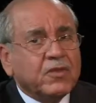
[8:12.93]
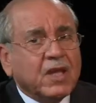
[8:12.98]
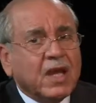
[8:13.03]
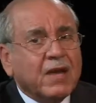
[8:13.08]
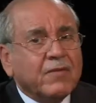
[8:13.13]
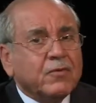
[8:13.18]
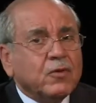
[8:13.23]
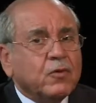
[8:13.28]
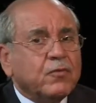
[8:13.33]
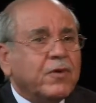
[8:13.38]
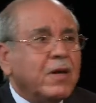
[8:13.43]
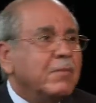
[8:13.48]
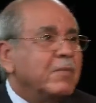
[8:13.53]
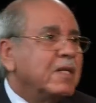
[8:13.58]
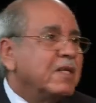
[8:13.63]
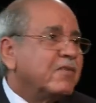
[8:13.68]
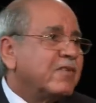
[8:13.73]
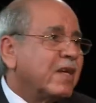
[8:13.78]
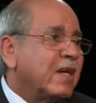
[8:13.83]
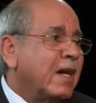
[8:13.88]
they have no
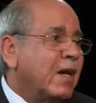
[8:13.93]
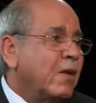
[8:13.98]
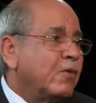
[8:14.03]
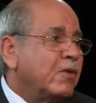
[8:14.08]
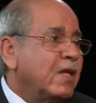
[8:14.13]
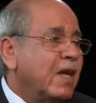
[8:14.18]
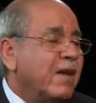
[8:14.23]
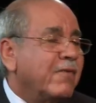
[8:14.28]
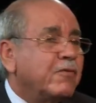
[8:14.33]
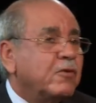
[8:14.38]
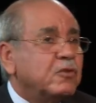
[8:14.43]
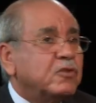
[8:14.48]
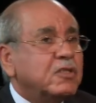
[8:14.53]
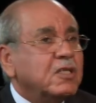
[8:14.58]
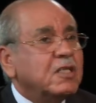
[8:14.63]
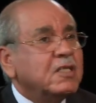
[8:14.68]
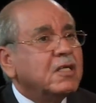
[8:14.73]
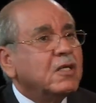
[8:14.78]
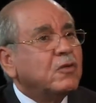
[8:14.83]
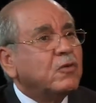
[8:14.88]
families around, they have no
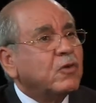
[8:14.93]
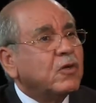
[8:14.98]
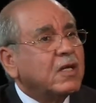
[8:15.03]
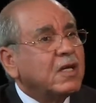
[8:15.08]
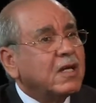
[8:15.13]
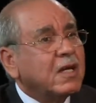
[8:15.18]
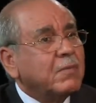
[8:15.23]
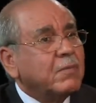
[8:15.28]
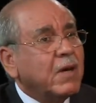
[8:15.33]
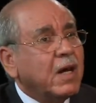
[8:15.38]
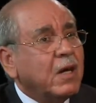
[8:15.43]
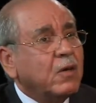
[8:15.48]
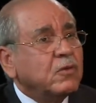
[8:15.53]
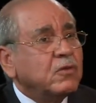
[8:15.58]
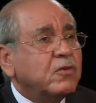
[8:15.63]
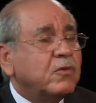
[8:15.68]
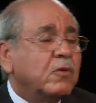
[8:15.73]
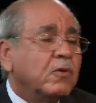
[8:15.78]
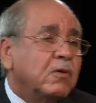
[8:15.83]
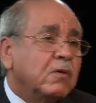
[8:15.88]
children to care
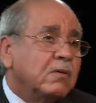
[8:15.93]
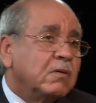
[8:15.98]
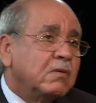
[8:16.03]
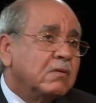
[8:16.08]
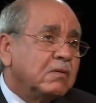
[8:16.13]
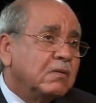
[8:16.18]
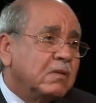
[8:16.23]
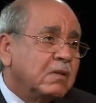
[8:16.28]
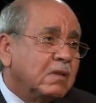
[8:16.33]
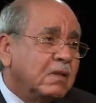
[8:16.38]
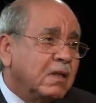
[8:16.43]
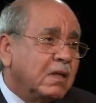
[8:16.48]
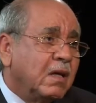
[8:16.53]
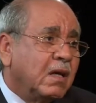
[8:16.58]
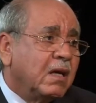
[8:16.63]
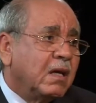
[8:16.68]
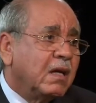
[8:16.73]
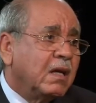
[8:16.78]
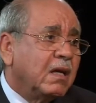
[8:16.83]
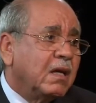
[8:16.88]
about. So,
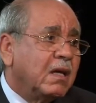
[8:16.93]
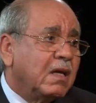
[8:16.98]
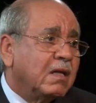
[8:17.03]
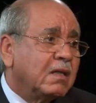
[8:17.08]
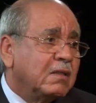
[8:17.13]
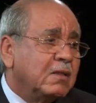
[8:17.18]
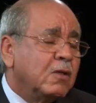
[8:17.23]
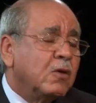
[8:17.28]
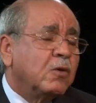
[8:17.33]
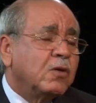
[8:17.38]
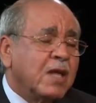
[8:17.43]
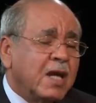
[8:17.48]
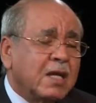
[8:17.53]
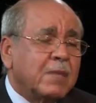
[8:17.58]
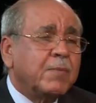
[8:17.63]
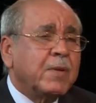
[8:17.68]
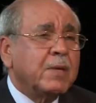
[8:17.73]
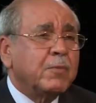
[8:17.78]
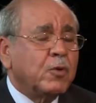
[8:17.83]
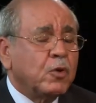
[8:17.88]
uh, you know, young
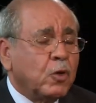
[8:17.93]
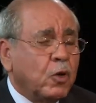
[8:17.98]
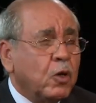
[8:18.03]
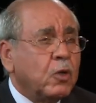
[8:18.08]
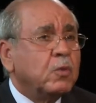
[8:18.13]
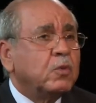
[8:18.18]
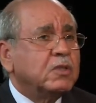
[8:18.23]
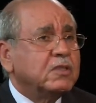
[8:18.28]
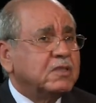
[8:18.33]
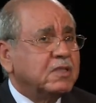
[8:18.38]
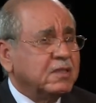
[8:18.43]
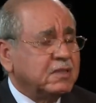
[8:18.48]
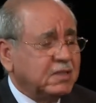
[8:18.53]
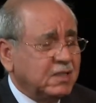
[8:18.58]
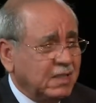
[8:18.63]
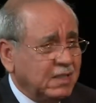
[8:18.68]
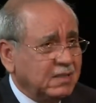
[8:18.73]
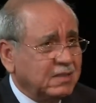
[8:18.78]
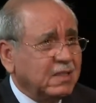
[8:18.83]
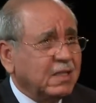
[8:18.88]
people always, it's
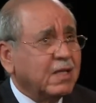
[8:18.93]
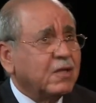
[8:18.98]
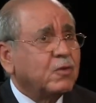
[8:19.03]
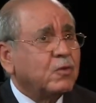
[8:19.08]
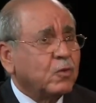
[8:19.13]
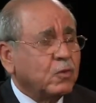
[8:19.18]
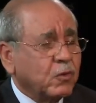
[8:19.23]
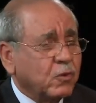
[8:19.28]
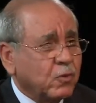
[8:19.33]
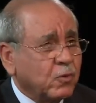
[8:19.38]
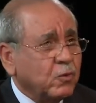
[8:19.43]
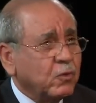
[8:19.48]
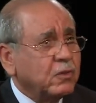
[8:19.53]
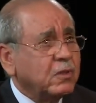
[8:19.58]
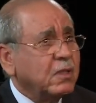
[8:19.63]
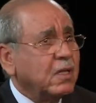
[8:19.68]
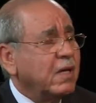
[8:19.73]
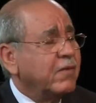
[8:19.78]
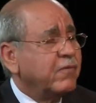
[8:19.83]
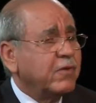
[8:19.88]
easier to
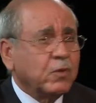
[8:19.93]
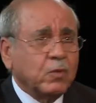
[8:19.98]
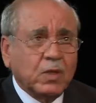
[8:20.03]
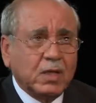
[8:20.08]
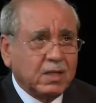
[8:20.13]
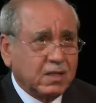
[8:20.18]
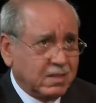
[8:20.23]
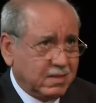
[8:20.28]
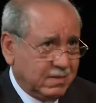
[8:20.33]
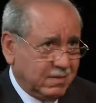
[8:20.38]
recruit everywhere.